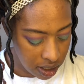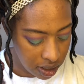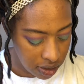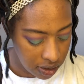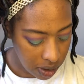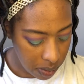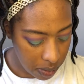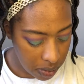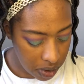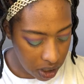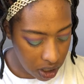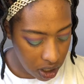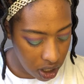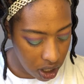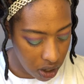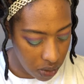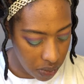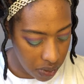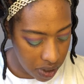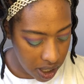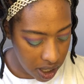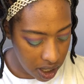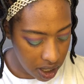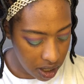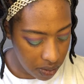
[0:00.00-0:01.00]
So I'm gonna
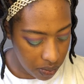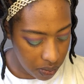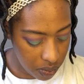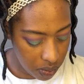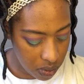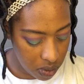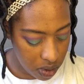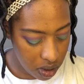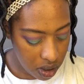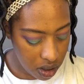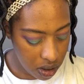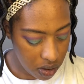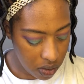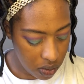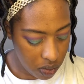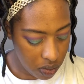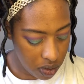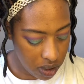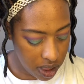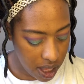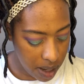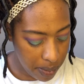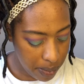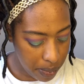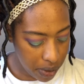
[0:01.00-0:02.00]
go in
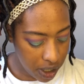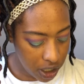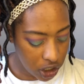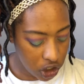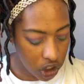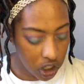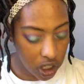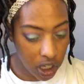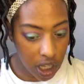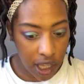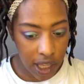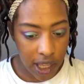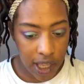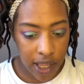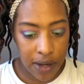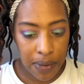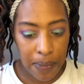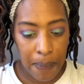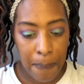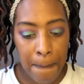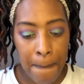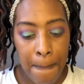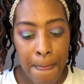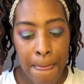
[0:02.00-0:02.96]
with that brush again,